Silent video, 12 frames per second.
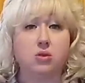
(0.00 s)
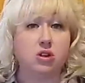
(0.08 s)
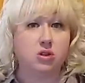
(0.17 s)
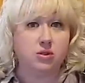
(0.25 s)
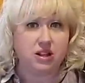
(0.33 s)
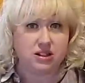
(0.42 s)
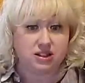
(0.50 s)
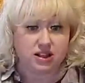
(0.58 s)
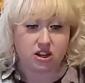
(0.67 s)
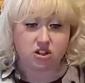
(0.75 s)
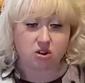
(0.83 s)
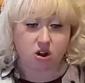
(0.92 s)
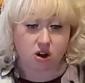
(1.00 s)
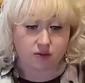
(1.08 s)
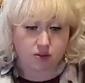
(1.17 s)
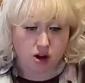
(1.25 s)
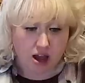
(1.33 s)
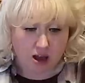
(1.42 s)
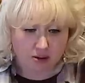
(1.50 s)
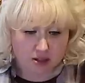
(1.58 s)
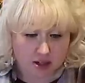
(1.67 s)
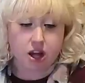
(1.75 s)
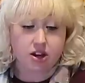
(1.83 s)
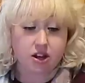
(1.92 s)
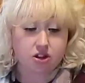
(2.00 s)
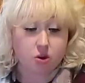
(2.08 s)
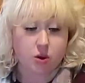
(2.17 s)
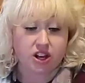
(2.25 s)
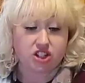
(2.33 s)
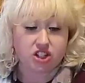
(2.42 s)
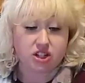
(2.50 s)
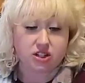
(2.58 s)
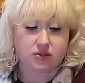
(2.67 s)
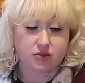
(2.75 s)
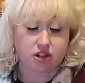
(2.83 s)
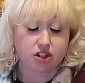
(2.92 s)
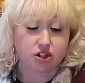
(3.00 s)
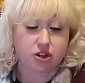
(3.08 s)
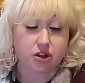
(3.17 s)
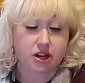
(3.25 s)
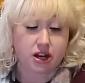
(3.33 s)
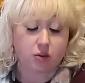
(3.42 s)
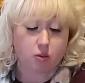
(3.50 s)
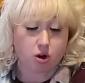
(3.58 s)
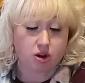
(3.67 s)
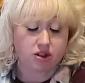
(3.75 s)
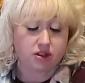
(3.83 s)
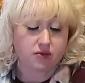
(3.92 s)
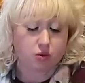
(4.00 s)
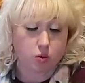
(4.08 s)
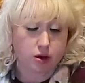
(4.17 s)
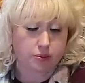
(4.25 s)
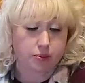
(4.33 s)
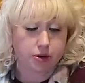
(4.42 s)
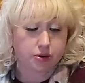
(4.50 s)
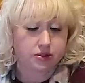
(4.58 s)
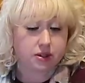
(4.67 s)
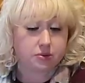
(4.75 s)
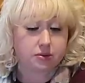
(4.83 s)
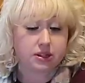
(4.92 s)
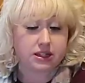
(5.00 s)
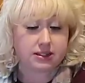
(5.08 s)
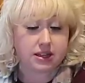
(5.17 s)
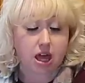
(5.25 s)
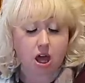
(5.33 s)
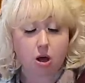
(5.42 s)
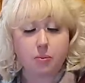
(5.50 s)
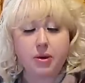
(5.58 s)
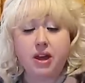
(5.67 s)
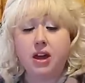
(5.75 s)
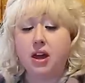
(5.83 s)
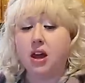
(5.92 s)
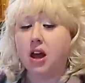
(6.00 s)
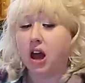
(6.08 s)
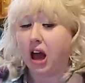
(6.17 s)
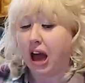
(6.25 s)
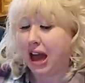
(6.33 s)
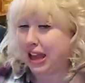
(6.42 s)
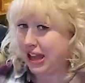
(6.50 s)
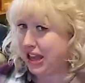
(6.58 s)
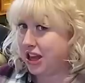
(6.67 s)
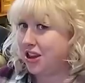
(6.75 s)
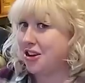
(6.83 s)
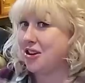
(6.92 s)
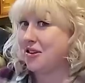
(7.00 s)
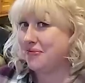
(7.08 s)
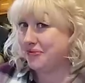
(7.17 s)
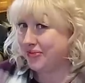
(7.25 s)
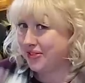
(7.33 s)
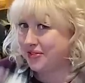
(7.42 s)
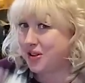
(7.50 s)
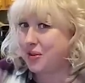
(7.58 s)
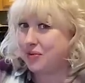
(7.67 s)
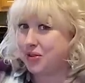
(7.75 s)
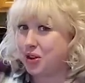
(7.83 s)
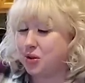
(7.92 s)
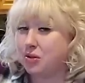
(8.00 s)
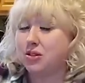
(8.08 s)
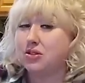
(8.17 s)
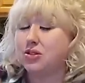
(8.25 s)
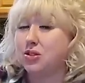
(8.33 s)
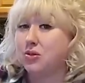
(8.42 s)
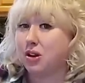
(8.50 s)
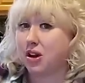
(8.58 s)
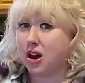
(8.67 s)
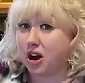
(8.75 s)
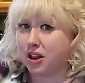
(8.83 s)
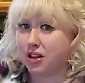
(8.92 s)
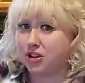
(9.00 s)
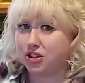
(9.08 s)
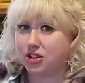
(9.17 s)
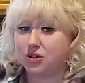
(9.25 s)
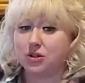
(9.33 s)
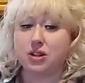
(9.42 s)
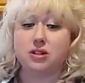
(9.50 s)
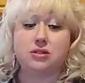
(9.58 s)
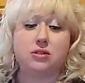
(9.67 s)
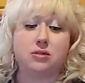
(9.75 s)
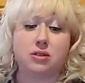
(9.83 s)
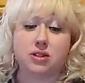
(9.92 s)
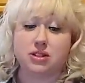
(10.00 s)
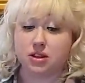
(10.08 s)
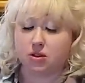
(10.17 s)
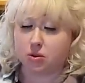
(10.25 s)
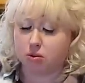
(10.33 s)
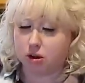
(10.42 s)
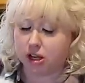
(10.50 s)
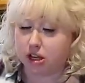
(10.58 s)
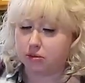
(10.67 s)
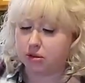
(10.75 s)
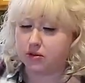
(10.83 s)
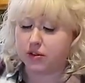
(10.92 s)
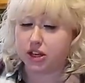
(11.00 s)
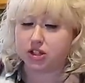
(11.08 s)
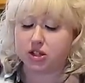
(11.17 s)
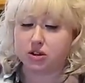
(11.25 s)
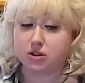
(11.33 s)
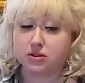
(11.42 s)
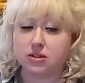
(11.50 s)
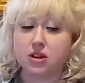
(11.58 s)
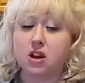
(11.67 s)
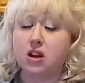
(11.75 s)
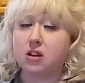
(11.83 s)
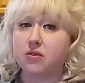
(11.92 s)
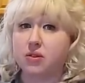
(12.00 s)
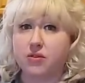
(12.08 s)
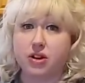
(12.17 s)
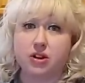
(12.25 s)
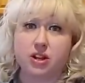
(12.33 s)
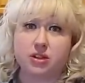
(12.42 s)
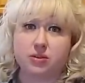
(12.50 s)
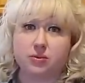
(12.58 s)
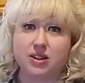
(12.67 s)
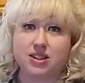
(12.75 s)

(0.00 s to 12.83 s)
where you can send your offer out. Another question is, freezer cooking worth it for one person? Please help. I hear from viewers who are college students, who are single working professionals for various